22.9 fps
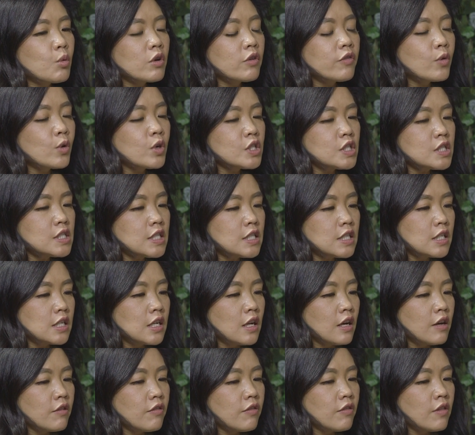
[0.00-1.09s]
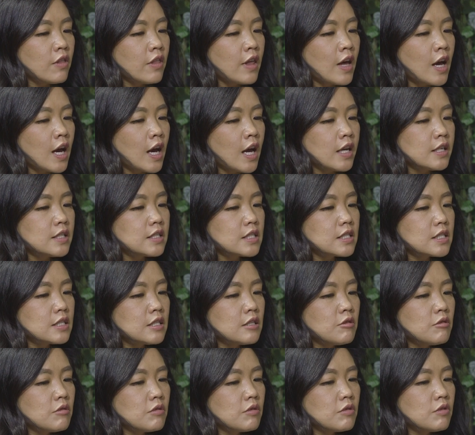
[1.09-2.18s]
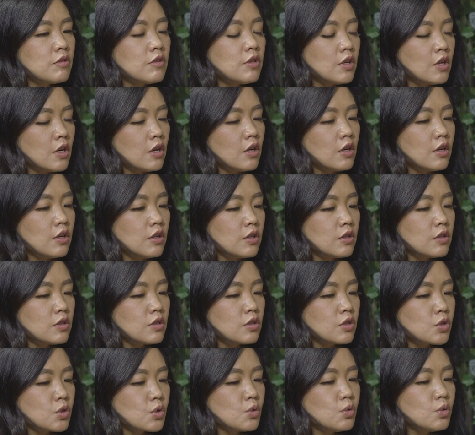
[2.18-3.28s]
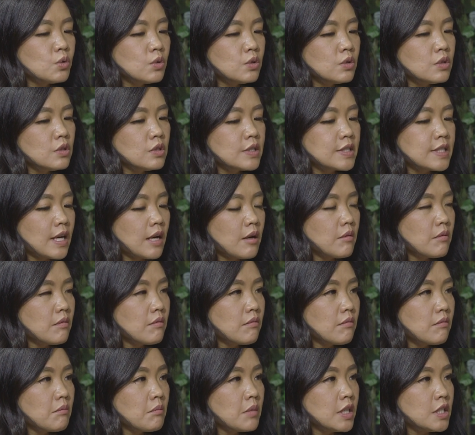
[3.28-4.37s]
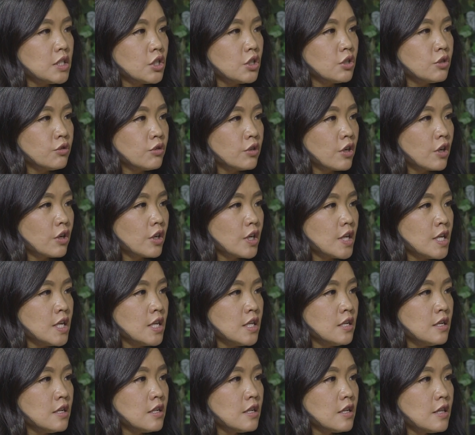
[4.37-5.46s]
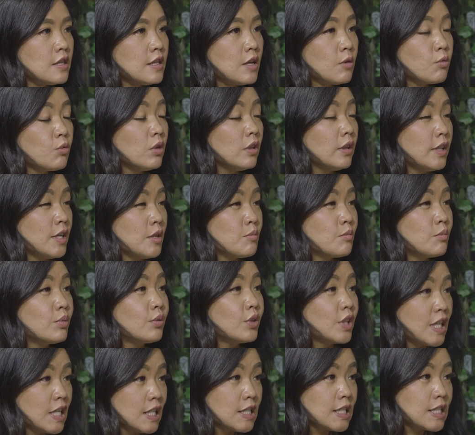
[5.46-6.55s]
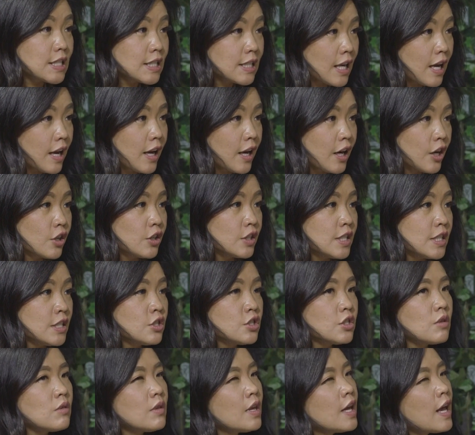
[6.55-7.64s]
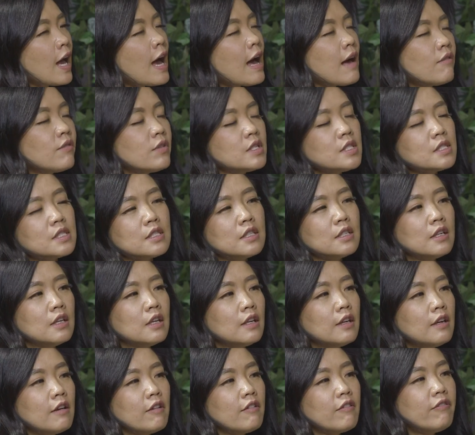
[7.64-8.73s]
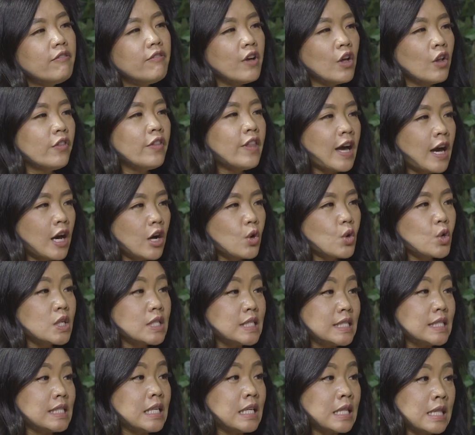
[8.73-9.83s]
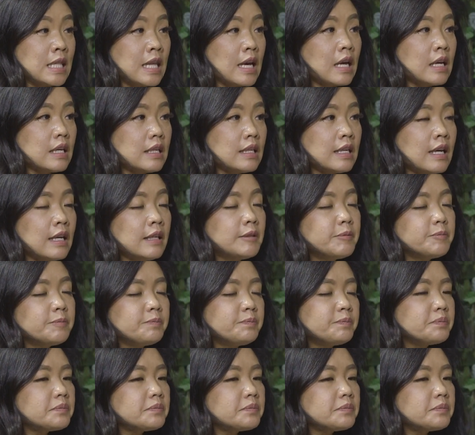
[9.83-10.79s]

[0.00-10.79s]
we're fortunate enough that the schools that my children are in, they really embrace that heritage. So they haven't felt that or seen that yet.